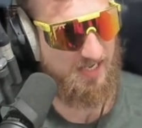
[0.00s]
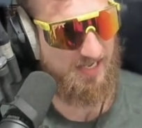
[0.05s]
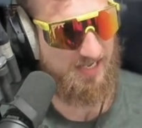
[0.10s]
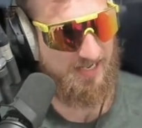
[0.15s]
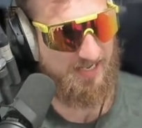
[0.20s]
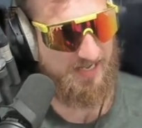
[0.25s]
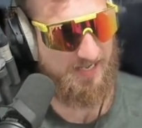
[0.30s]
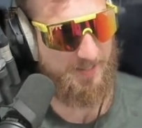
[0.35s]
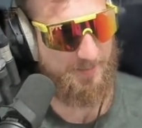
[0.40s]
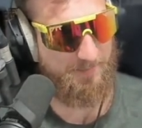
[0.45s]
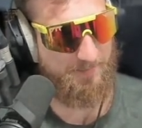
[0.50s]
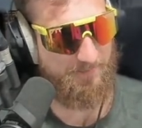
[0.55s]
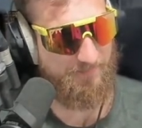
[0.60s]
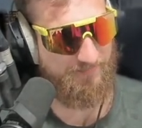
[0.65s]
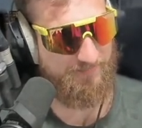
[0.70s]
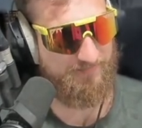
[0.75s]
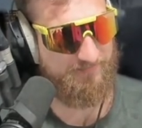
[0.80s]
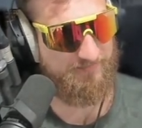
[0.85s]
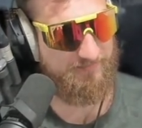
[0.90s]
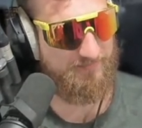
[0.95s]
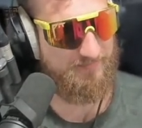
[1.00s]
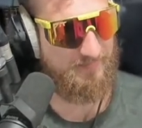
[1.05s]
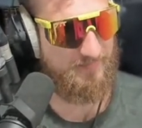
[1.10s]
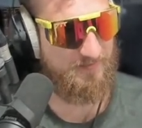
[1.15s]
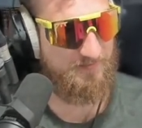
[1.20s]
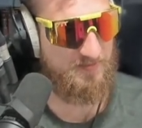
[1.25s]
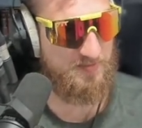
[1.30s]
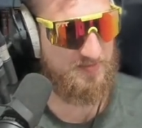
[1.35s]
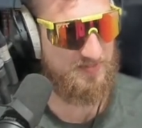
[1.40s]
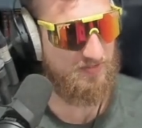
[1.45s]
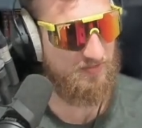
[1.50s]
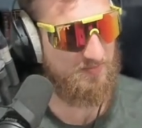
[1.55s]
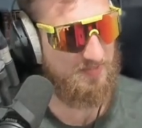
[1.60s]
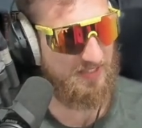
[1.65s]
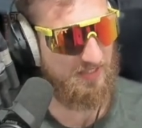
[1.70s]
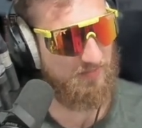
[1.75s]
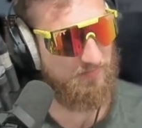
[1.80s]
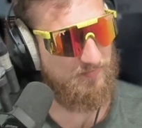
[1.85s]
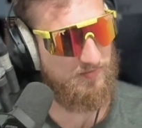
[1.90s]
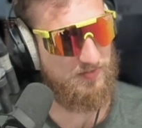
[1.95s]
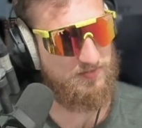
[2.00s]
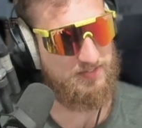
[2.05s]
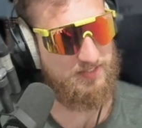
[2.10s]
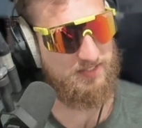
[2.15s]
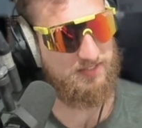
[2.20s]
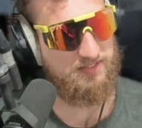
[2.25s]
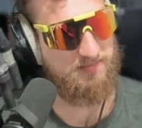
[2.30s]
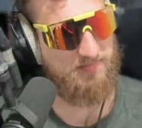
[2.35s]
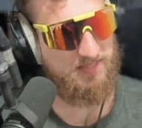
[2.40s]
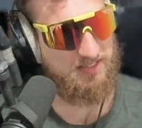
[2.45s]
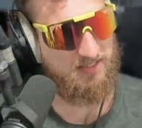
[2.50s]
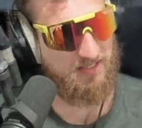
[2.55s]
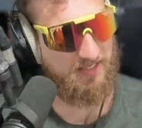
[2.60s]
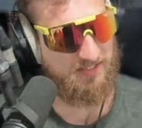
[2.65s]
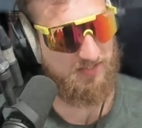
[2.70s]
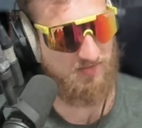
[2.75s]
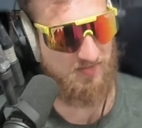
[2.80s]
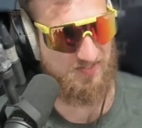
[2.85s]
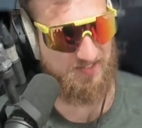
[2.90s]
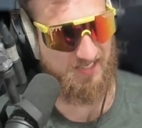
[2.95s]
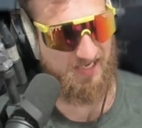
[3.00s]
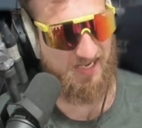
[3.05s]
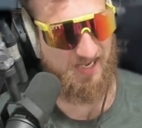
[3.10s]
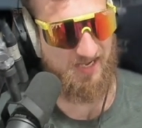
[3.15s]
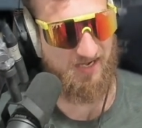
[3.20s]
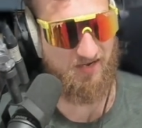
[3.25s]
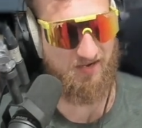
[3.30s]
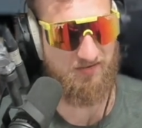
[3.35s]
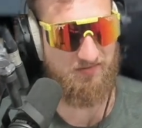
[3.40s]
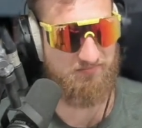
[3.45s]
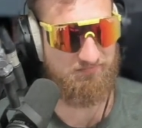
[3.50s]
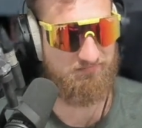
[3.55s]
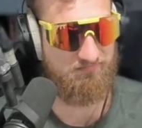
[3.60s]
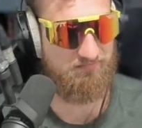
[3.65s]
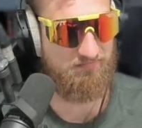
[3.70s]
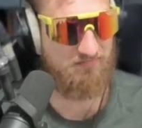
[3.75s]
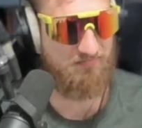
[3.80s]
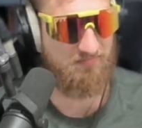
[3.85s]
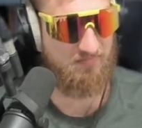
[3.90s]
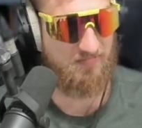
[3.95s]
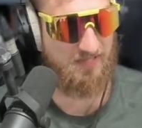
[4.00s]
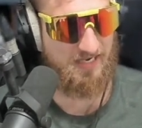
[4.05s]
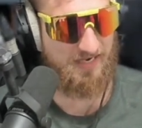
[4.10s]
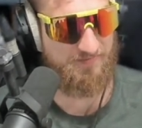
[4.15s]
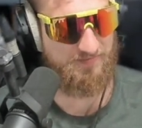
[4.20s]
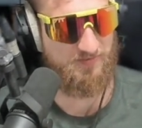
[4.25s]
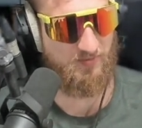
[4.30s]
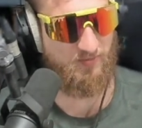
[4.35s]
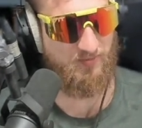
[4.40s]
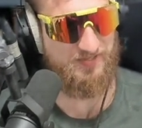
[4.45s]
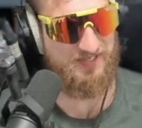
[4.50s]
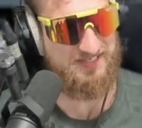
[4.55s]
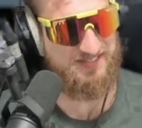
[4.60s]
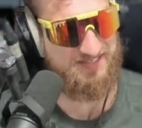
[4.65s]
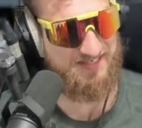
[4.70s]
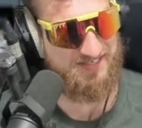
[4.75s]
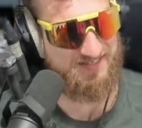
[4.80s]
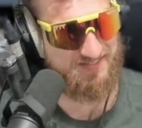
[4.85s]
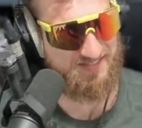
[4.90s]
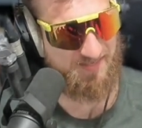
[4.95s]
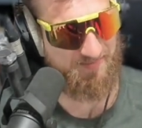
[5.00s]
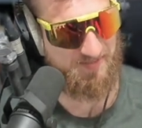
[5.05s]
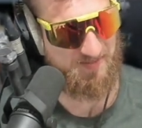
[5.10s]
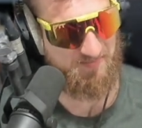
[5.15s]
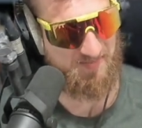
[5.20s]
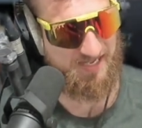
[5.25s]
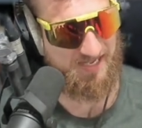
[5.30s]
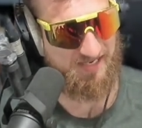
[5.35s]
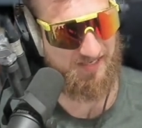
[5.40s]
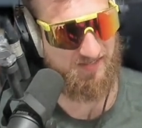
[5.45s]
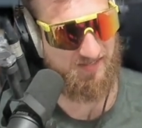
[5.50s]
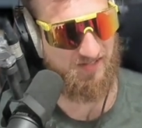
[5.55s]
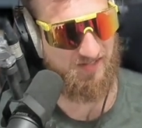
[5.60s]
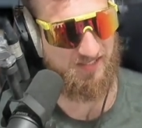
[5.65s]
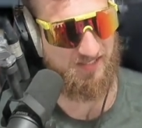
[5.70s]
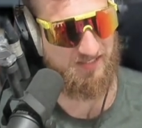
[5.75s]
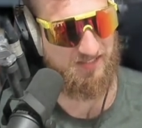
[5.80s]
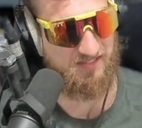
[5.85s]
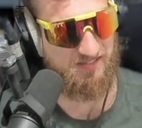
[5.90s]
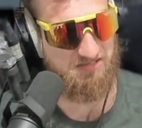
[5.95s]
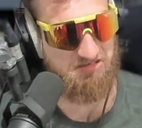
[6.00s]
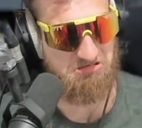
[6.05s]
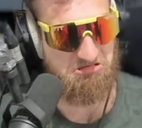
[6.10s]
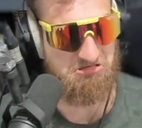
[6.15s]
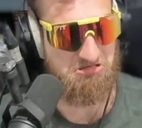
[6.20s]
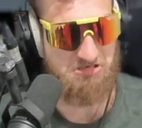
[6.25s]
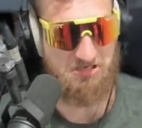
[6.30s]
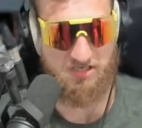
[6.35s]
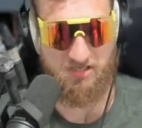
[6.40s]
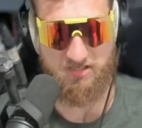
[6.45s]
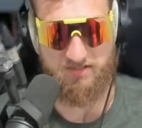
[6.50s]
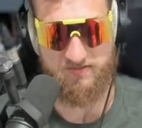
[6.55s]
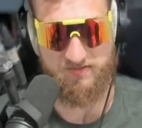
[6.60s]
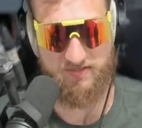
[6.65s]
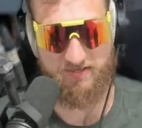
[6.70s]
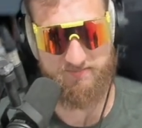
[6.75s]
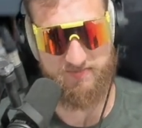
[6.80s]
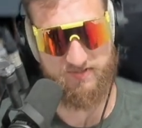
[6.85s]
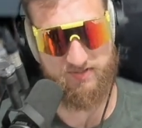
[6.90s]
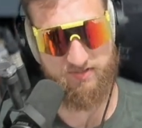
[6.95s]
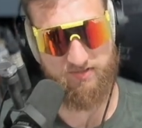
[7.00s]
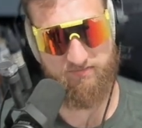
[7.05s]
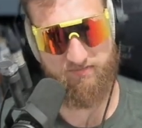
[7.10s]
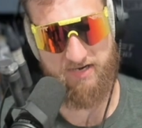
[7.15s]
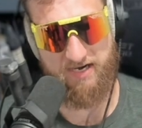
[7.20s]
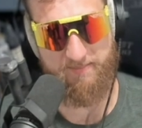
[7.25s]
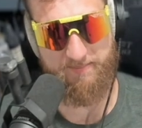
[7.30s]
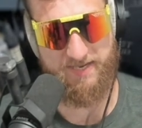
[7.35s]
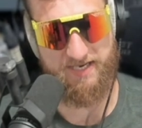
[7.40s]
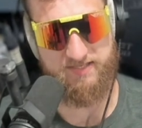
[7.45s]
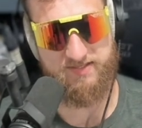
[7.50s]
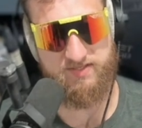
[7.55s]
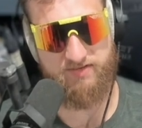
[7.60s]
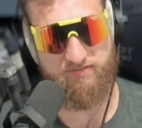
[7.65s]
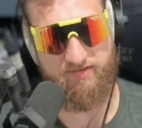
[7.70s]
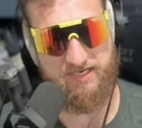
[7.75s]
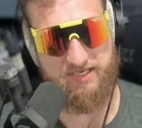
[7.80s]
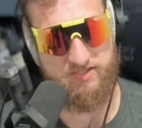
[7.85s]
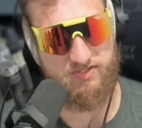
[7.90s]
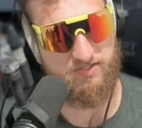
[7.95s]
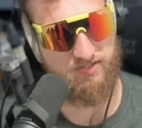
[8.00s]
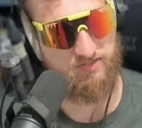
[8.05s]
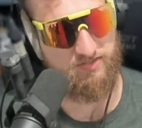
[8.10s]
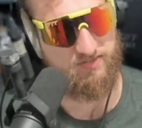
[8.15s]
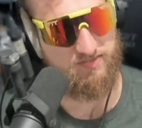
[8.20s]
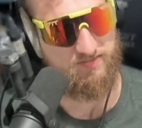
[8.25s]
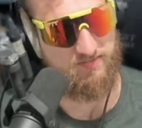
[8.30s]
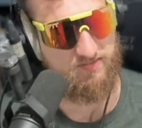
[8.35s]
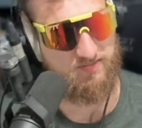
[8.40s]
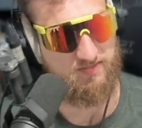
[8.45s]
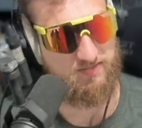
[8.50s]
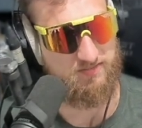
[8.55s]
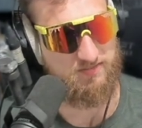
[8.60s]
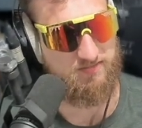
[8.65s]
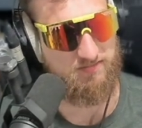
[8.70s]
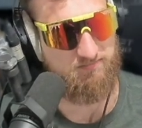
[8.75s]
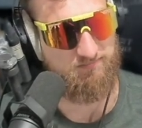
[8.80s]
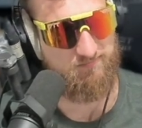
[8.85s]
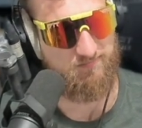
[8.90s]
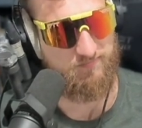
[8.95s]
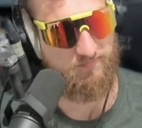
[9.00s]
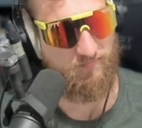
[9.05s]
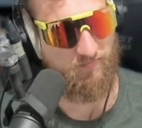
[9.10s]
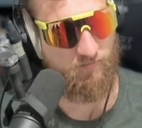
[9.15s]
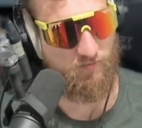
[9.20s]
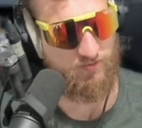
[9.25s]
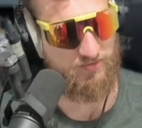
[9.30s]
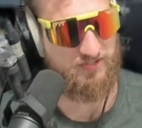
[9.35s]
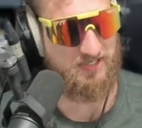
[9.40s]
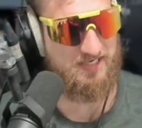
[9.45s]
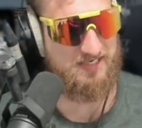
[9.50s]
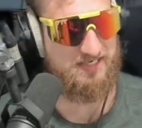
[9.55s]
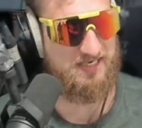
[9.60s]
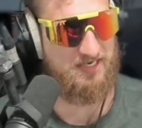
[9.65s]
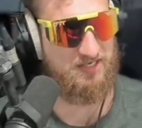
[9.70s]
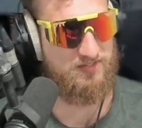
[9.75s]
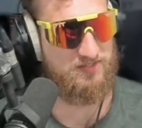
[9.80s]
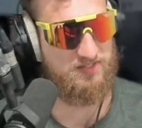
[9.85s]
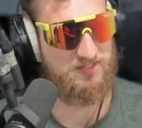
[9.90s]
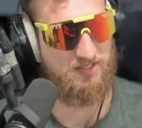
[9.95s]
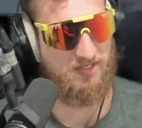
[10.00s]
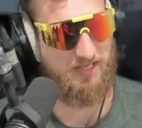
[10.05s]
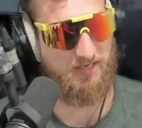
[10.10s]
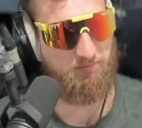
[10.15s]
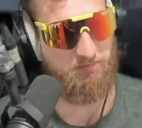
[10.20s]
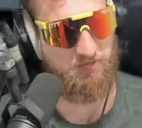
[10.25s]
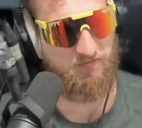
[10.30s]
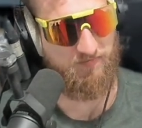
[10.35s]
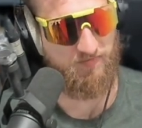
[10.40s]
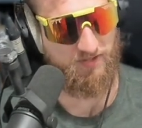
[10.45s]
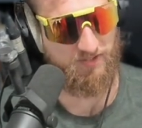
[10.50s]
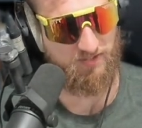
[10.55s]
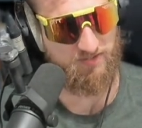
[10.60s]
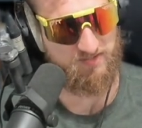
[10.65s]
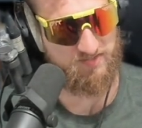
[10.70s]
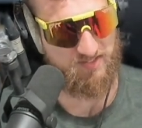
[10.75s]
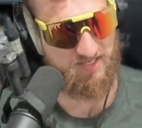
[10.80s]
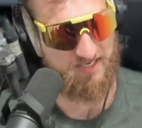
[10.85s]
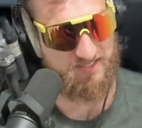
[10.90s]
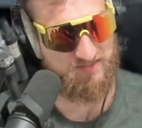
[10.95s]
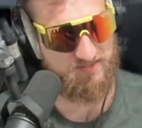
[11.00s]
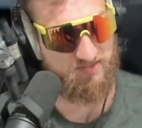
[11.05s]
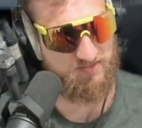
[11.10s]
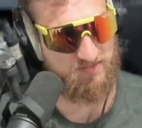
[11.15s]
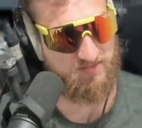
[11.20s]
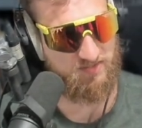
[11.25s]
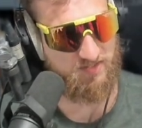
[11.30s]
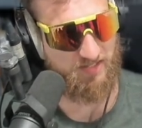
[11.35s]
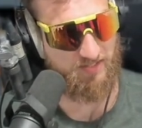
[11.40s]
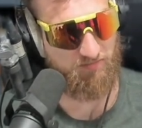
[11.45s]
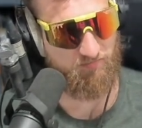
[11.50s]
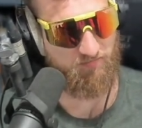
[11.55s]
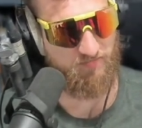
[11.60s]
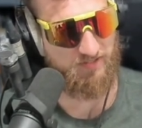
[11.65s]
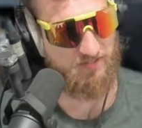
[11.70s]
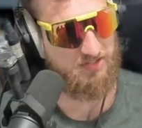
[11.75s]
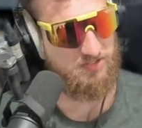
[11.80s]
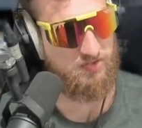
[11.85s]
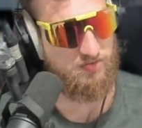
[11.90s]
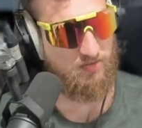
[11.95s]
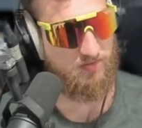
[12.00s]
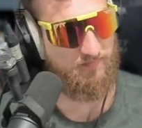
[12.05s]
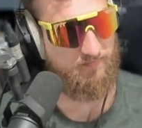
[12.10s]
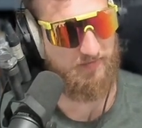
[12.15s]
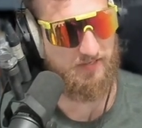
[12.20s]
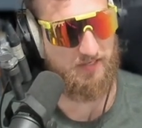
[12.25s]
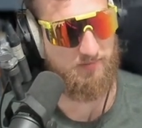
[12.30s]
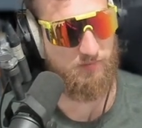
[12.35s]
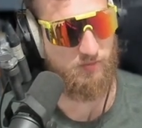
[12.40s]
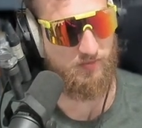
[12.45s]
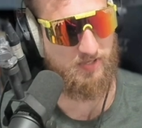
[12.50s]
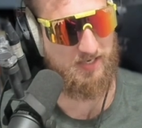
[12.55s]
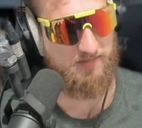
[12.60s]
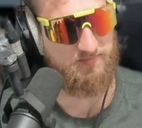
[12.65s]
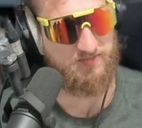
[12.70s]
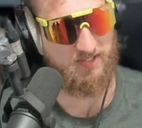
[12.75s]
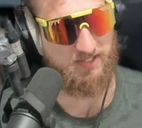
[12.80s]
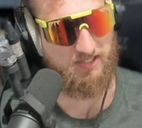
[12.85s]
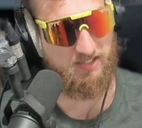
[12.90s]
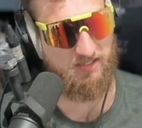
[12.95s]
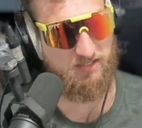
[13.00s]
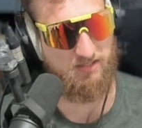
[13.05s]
It feels a little bit confusing to me, like using n after all these years coming back. Like, so I'm just going to write max iterations. Fortran tends to like prefer conciseness, so like really short variable names. Like,